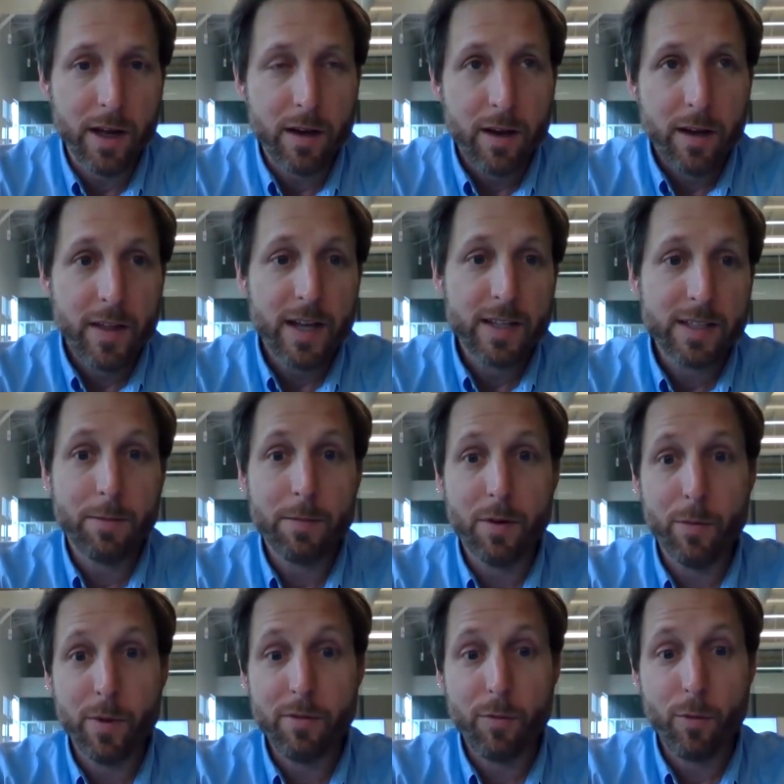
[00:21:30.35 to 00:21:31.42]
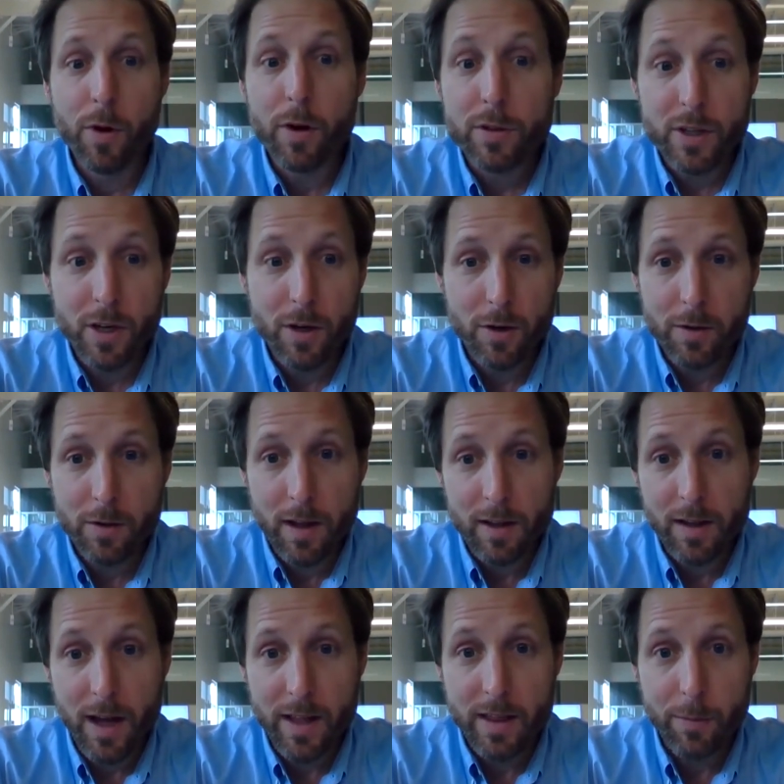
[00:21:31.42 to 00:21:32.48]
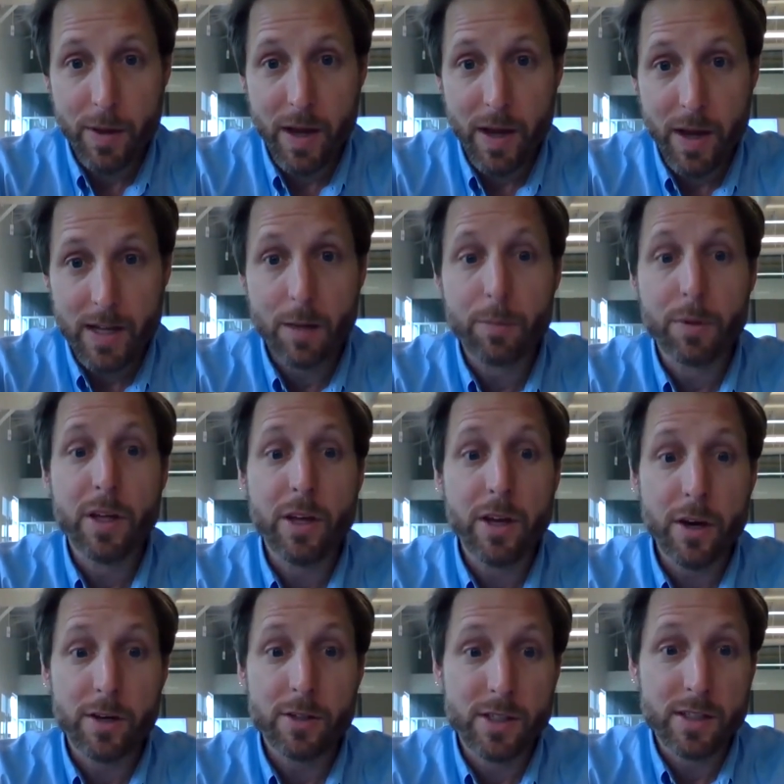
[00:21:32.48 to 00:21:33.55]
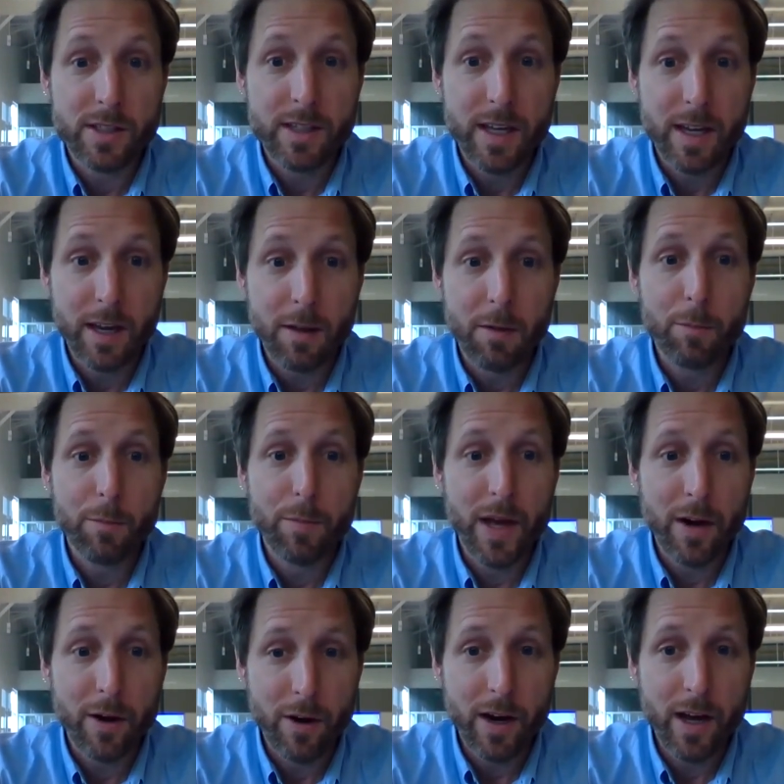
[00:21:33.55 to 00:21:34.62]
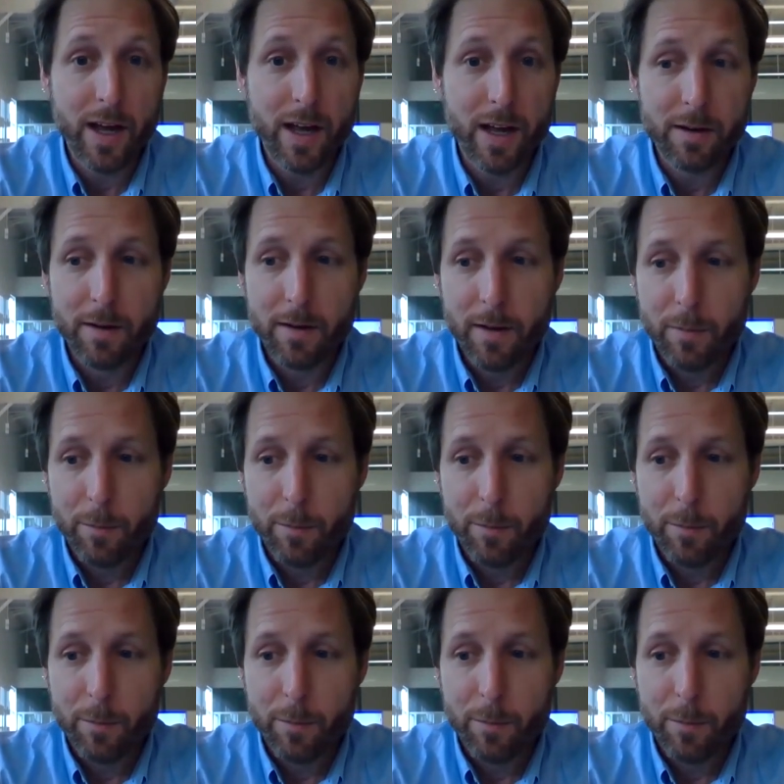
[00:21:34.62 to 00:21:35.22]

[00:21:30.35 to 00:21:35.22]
And that's something we've worked on a lot the past couple of years, is getting better at